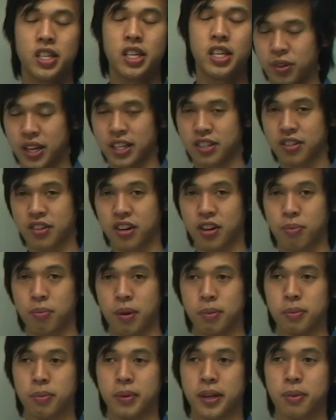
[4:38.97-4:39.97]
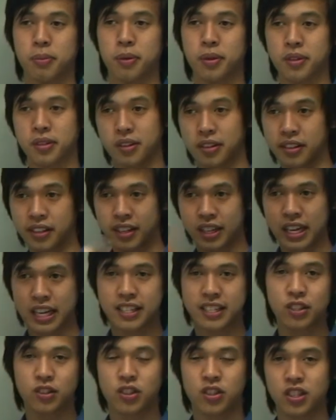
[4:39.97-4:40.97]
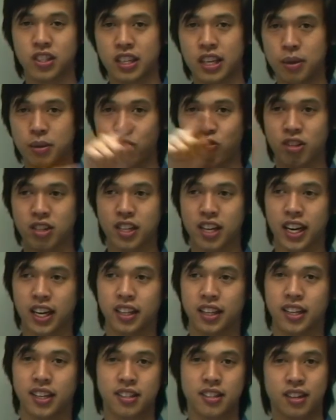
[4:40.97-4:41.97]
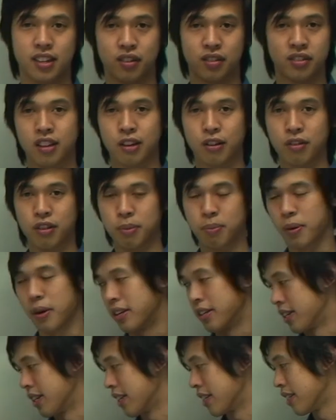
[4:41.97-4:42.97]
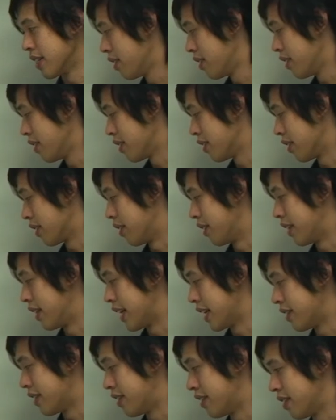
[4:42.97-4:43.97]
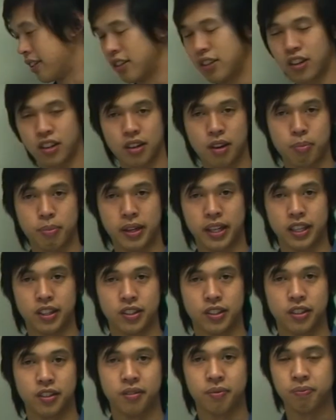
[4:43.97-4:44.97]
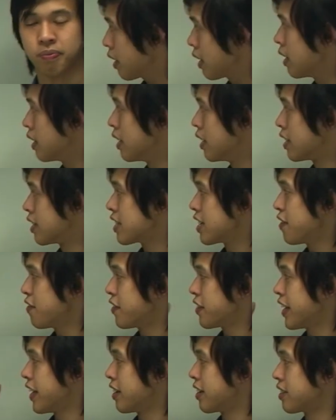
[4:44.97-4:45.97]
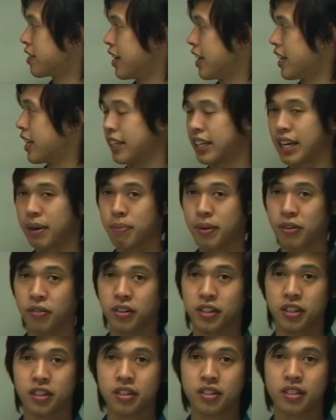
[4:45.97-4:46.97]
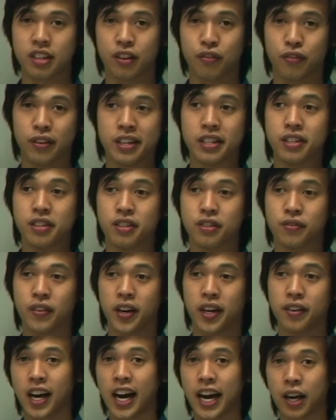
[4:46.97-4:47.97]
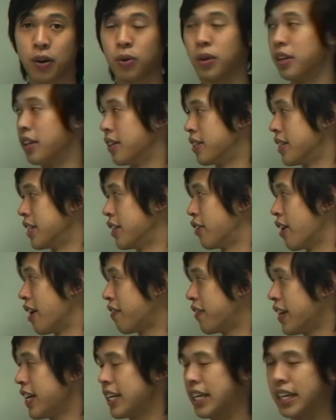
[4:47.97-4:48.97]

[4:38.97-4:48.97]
That's not a problem anymore. So it essentially just keeps recycling itself through the process. So that's not a big issue. Sulfur dioxide can be reduced if we use very high quality graphite.